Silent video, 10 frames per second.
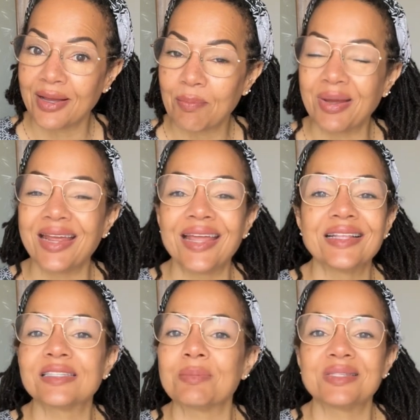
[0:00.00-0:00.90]
but it
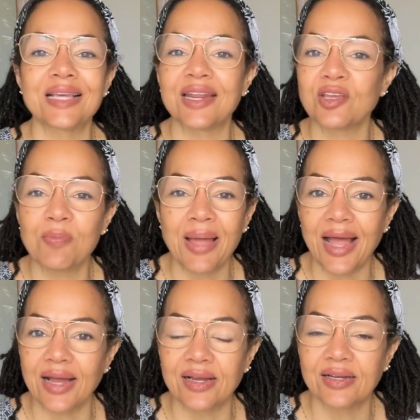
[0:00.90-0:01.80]
ends up setting you
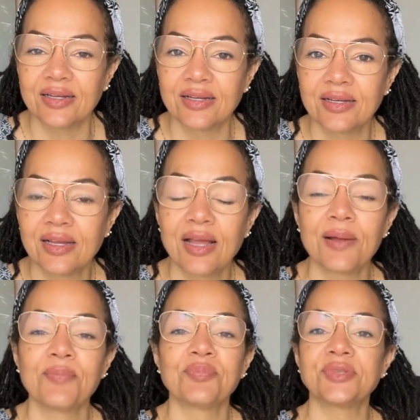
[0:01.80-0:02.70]
back.
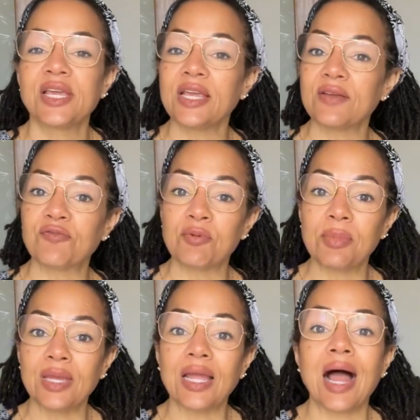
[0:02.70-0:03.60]
Take it from
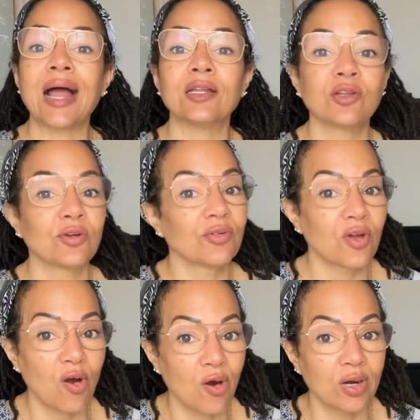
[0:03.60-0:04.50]
me, I learned the
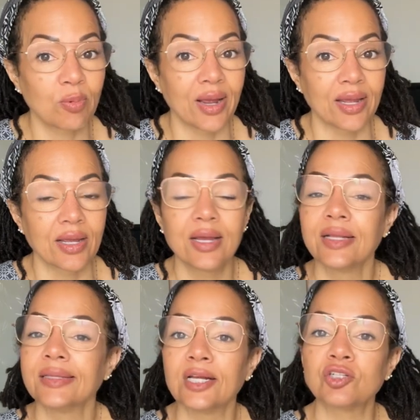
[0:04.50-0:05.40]
hard way
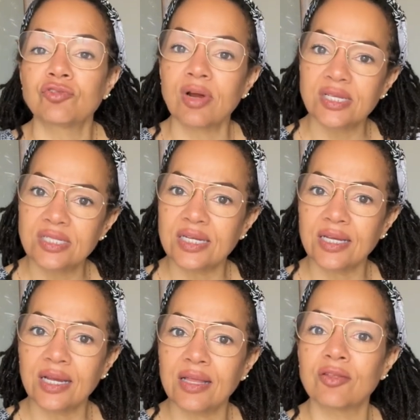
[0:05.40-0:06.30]
that
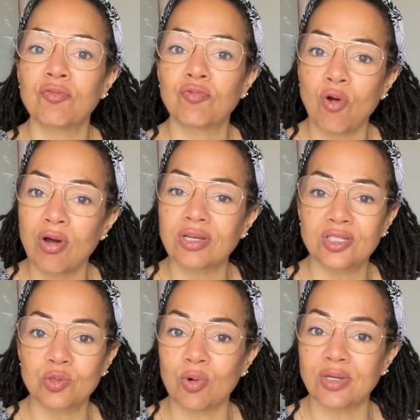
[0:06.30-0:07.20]
trusting the wrong
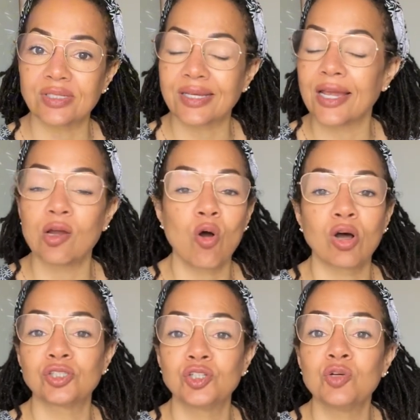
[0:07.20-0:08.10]
source can
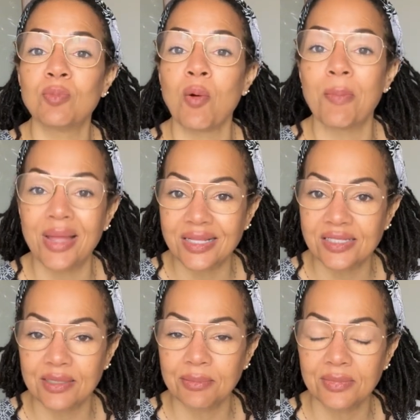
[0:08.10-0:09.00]
cost you
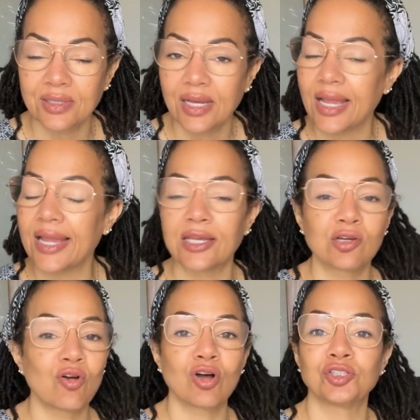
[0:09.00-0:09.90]
momentum, it
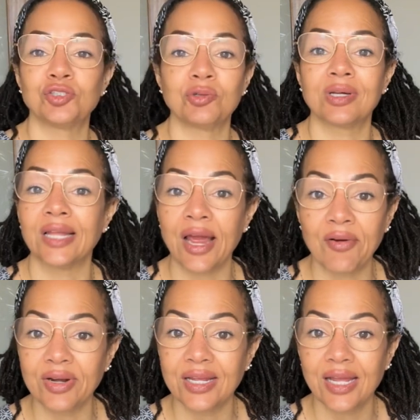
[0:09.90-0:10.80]
can cost you
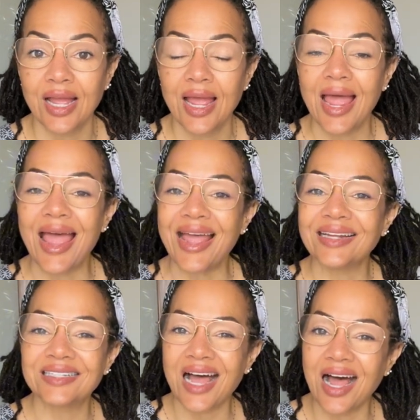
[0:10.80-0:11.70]
clarity
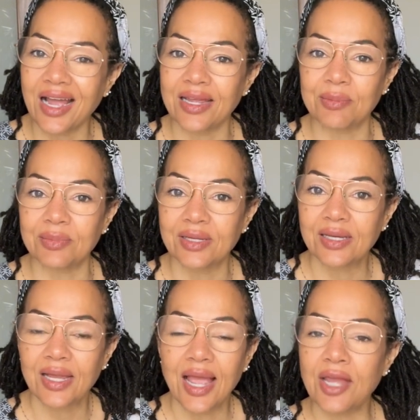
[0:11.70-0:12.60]
and time,
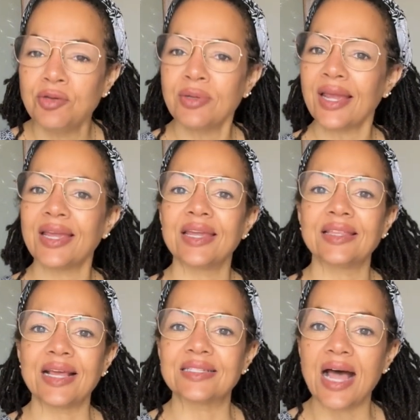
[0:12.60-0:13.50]
and you can't get
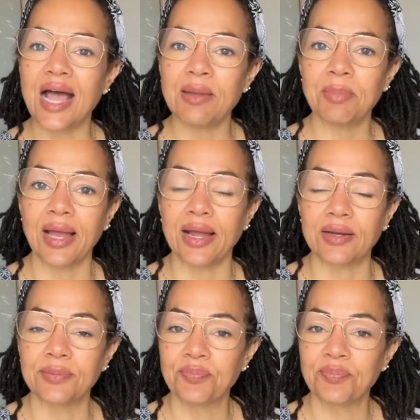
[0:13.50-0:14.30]
that time back.